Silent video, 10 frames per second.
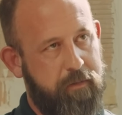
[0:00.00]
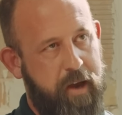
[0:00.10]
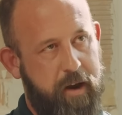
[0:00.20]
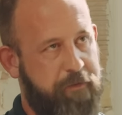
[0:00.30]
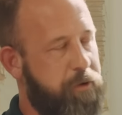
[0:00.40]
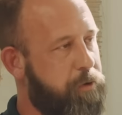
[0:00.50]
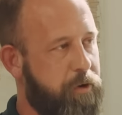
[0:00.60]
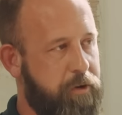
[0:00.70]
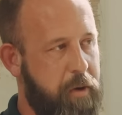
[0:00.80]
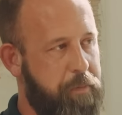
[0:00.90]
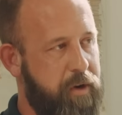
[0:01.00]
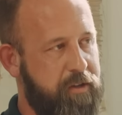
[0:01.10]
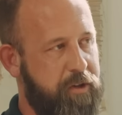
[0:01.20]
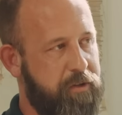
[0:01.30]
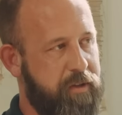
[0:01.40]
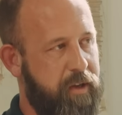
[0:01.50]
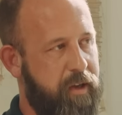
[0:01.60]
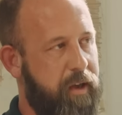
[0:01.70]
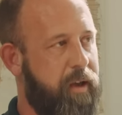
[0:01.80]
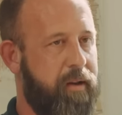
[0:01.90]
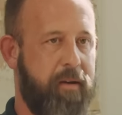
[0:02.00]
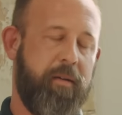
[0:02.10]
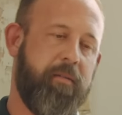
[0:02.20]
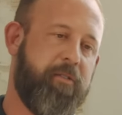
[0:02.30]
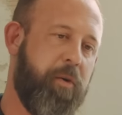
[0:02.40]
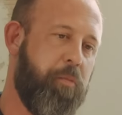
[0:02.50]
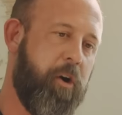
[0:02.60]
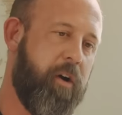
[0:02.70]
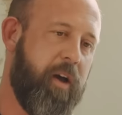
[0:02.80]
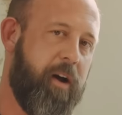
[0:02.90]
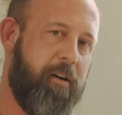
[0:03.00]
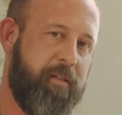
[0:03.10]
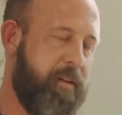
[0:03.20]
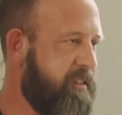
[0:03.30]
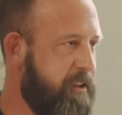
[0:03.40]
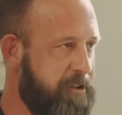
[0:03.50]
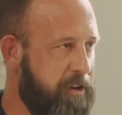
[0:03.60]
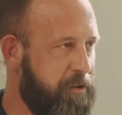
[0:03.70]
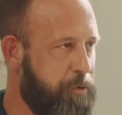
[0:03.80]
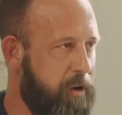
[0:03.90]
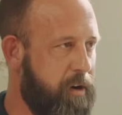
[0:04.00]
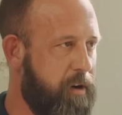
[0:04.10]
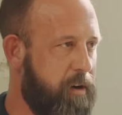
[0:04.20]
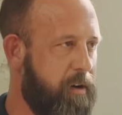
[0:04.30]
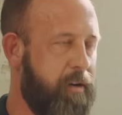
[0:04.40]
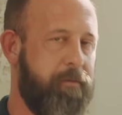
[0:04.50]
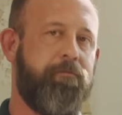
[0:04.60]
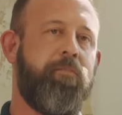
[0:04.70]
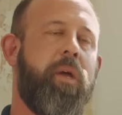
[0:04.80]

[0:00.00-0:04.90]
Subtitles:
had a few little companies using it, and somewhere it got like the attention of Twitter, and